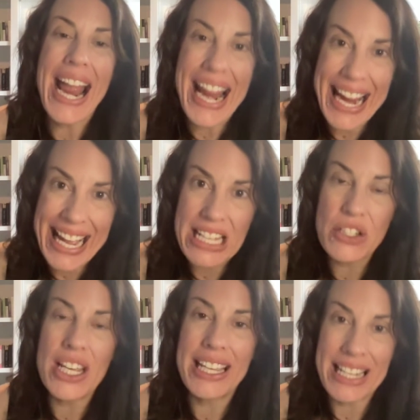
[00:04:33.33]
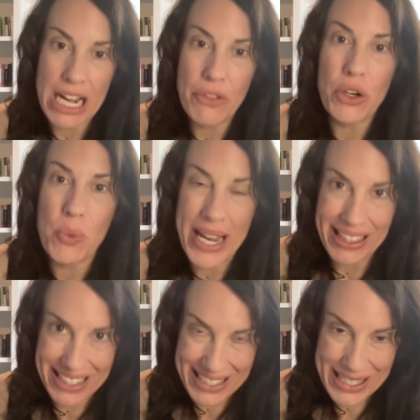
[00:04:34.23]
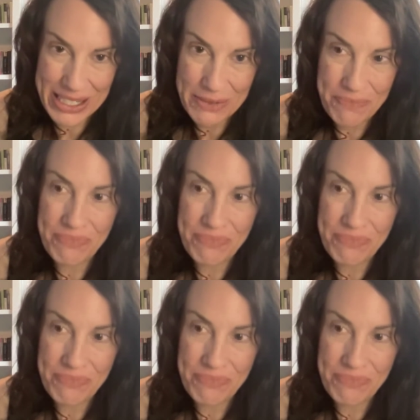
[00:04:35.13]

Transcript: and get on their wait list.